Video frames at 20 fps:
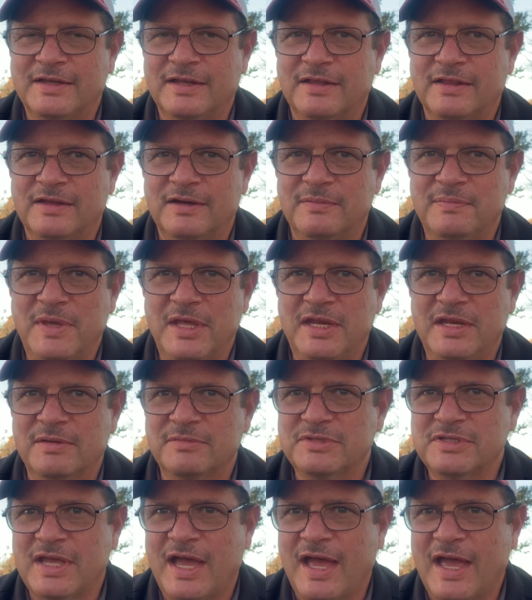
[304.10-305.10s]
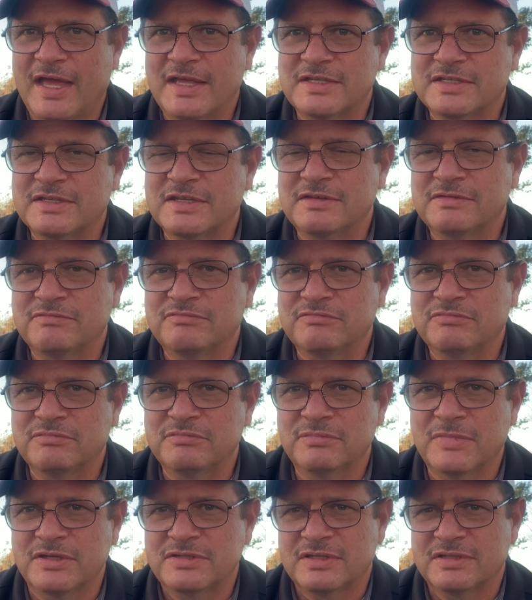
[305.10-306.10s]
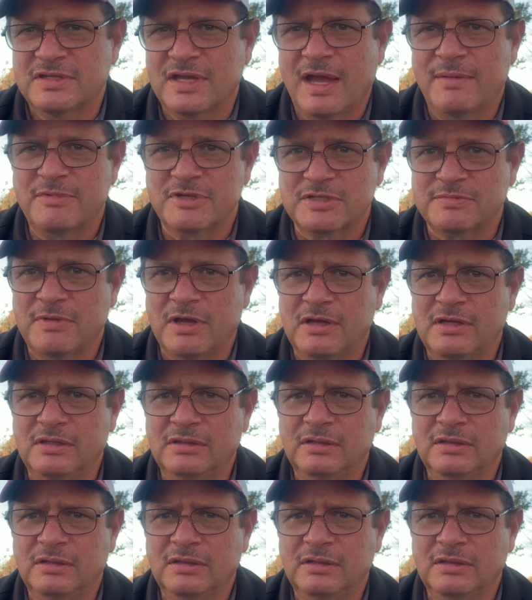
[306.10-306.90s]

they're medium sized most of the time, or small.